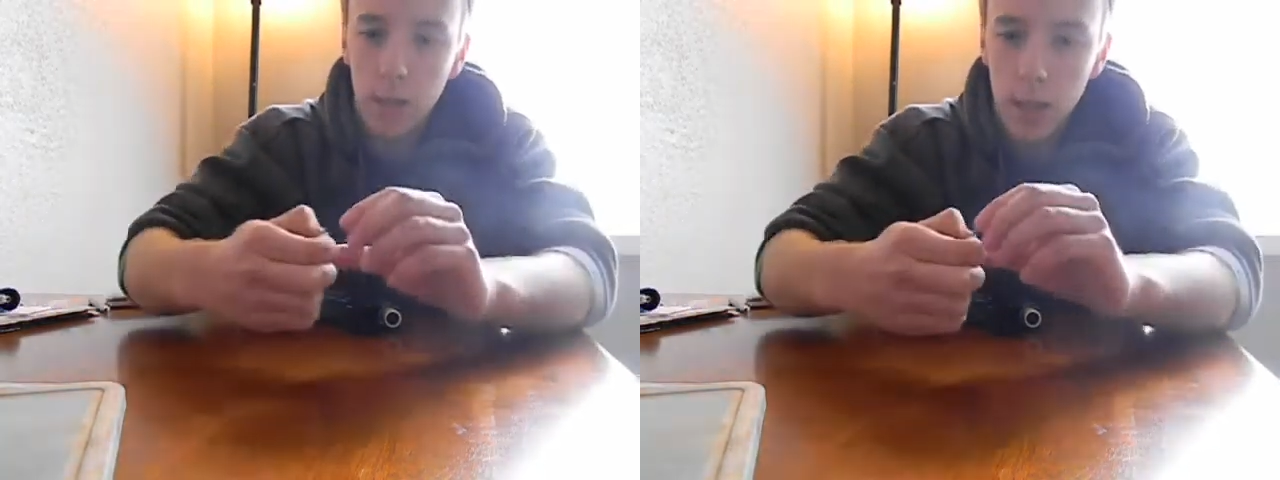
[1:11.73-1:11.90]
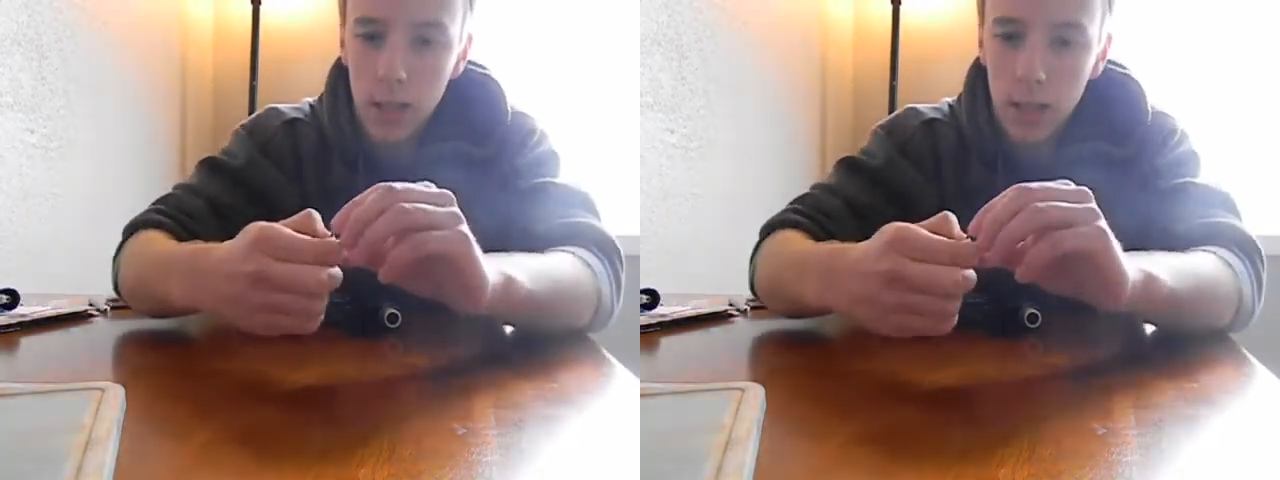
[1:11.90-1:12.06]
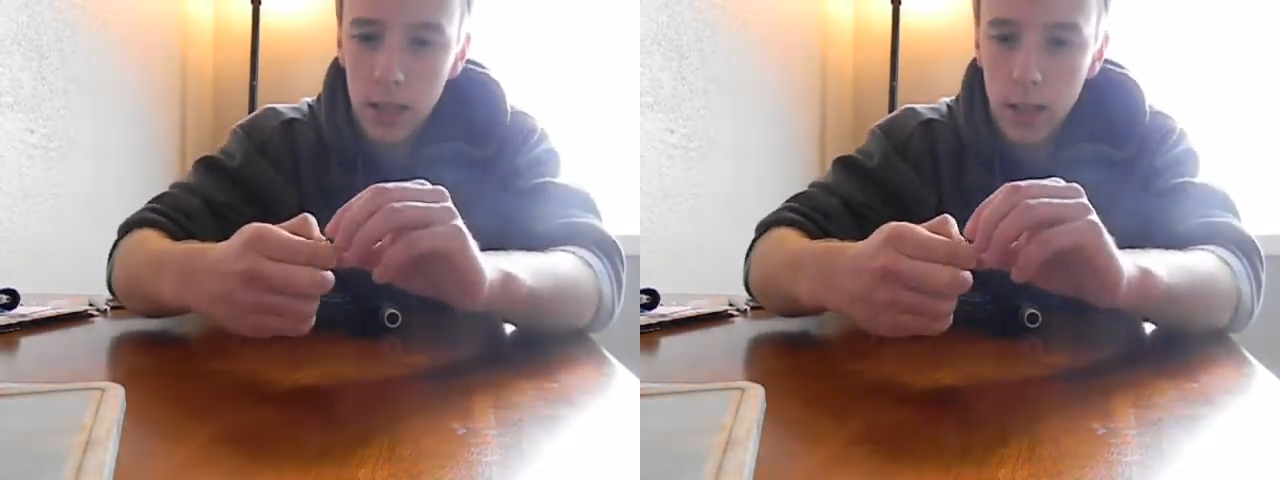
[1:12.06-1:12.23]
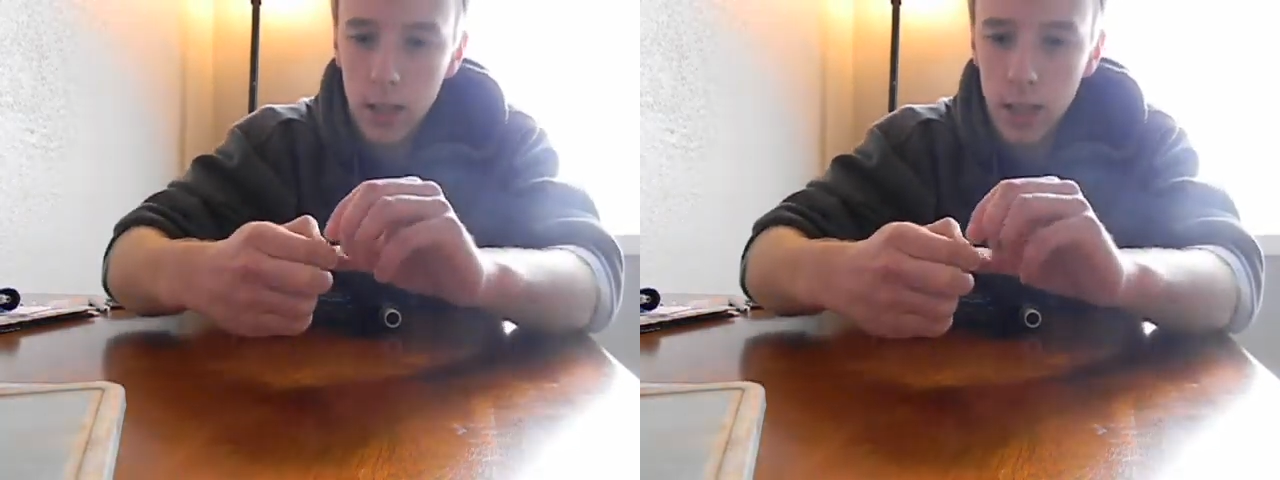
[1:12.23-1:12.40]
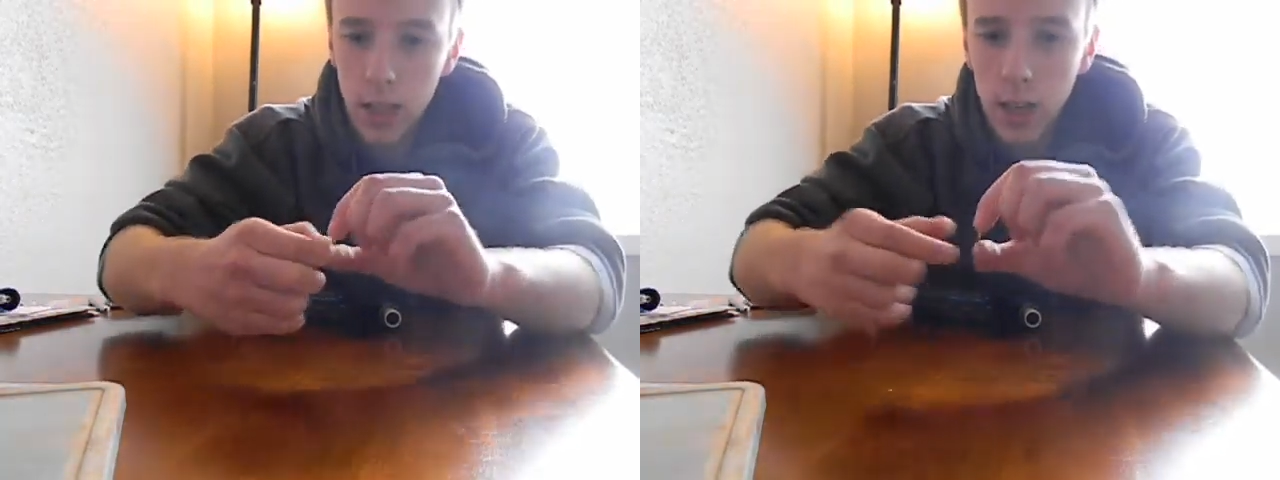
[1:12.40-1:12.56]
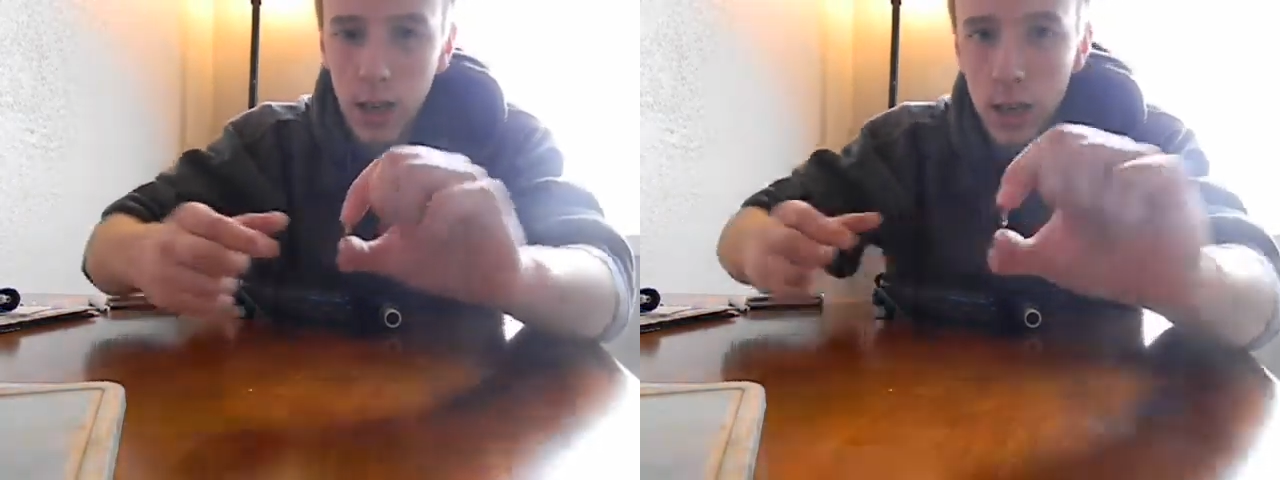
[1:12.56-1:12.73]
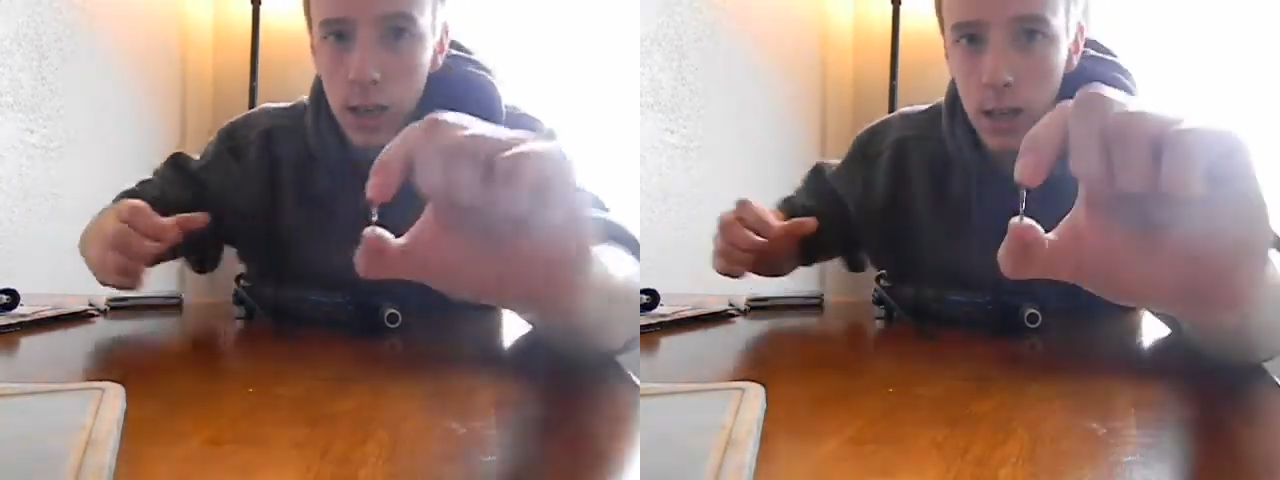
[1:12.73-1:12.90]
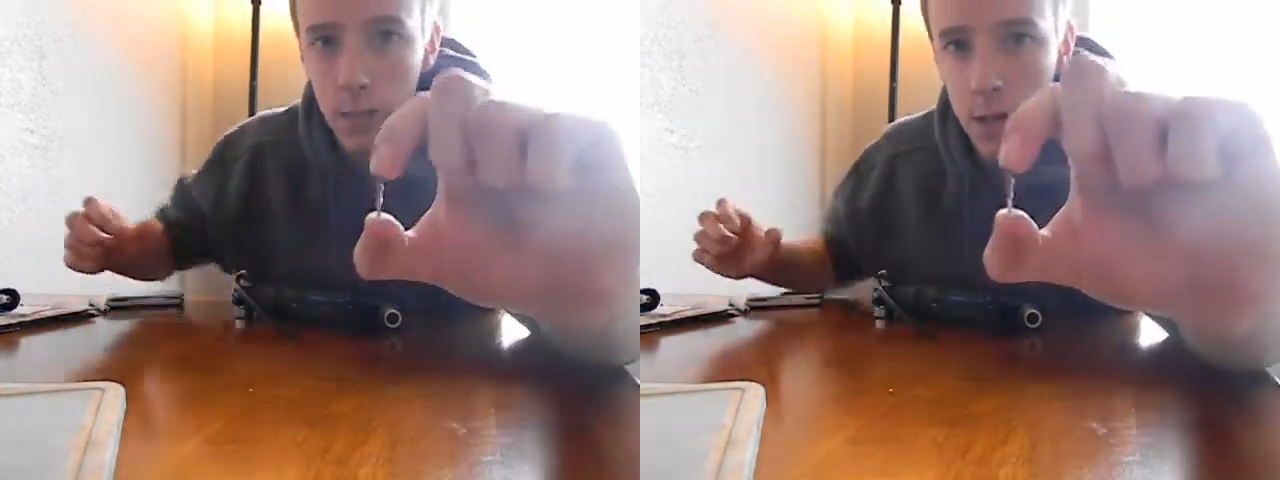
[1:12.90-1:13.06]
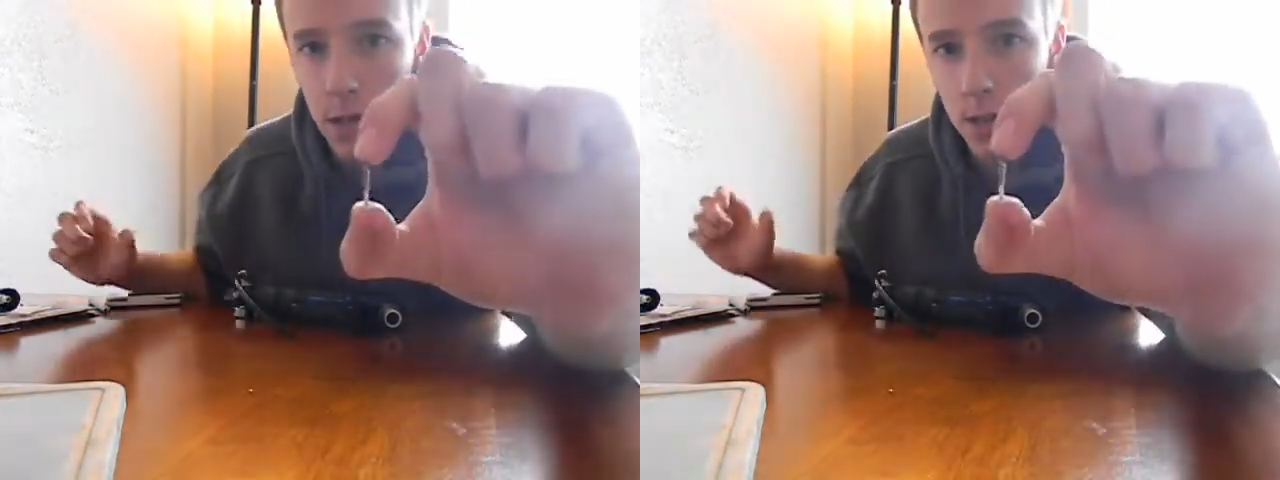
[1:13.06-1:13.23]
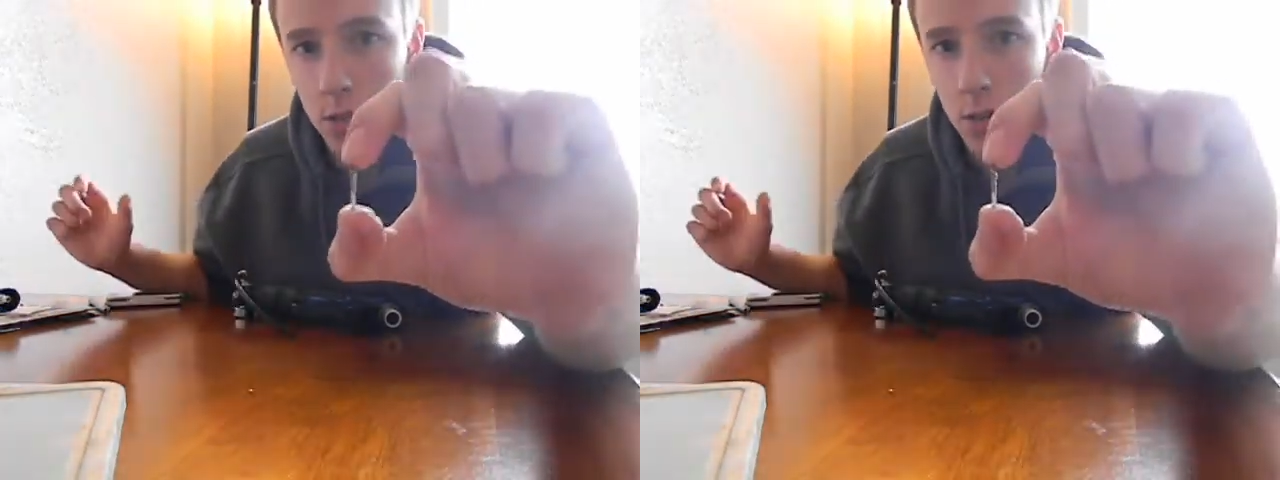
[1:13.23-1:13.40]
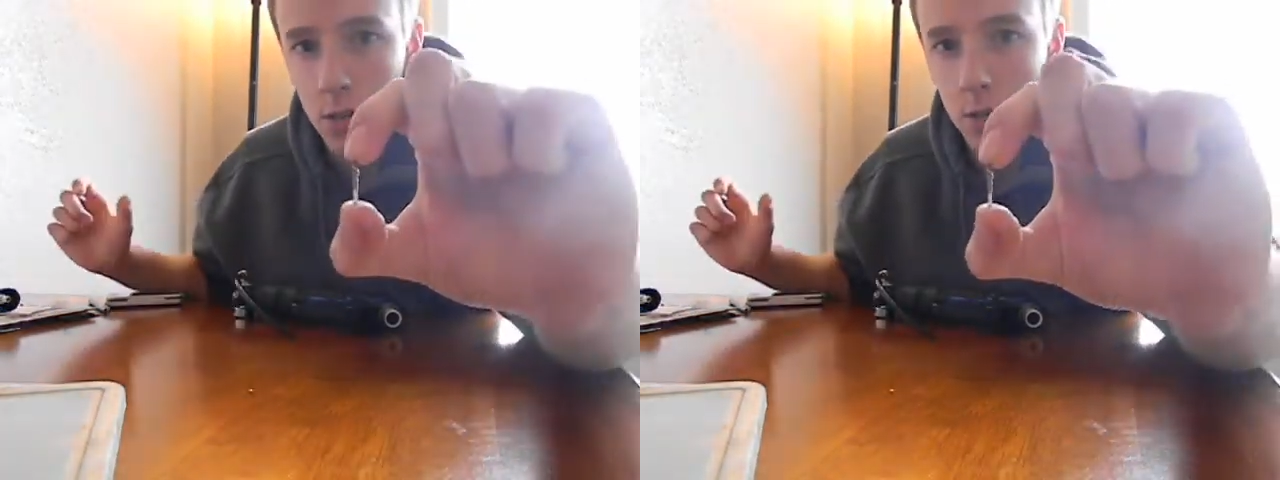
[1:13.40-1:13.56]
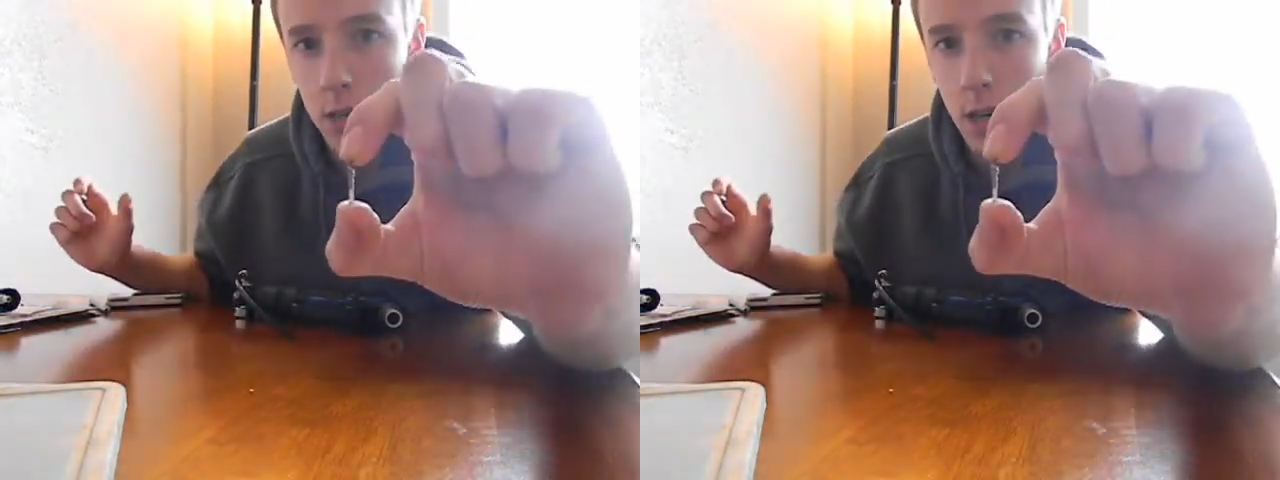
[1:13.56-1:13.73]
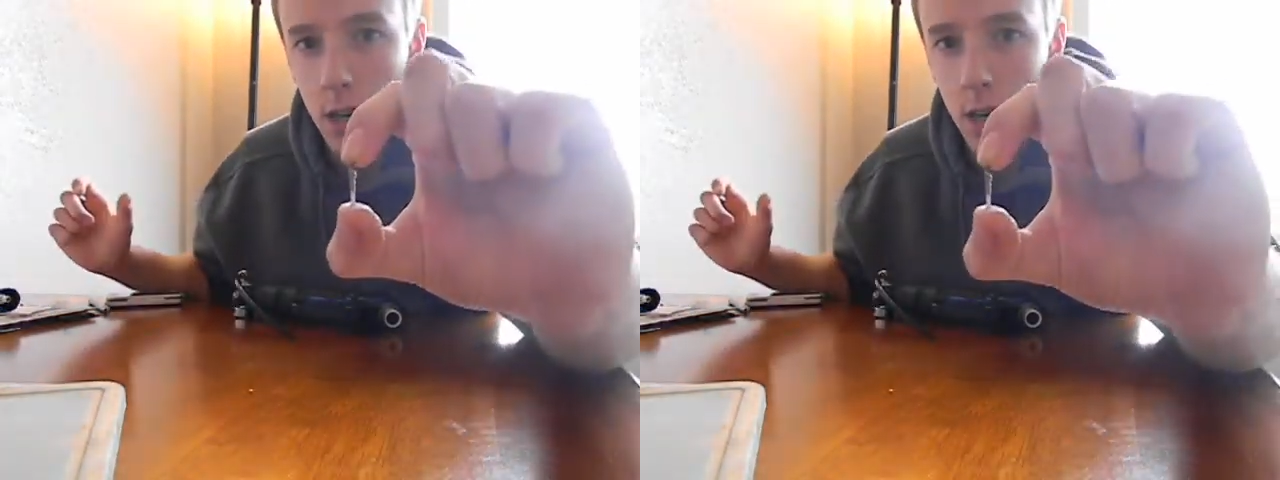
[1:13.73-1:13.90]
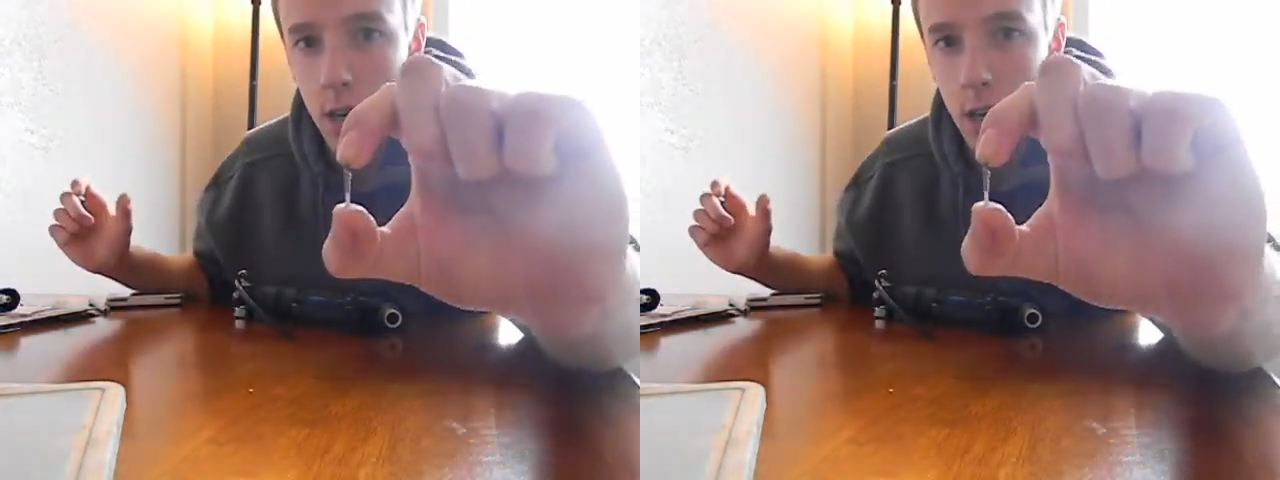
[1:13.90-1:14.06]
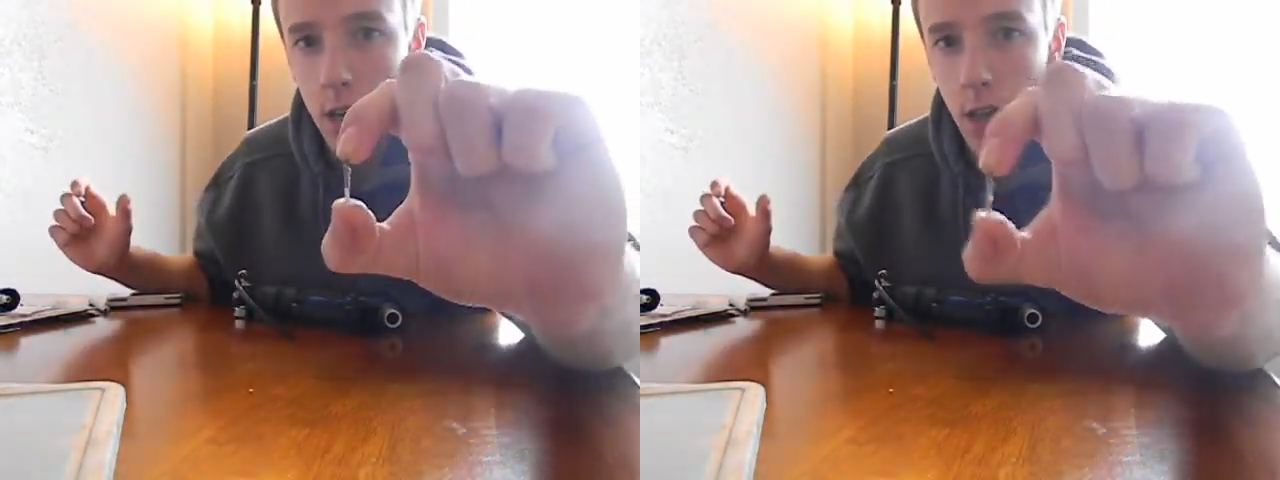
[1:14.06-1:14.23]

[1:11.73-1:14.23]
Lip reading: but these itty bitty screws here,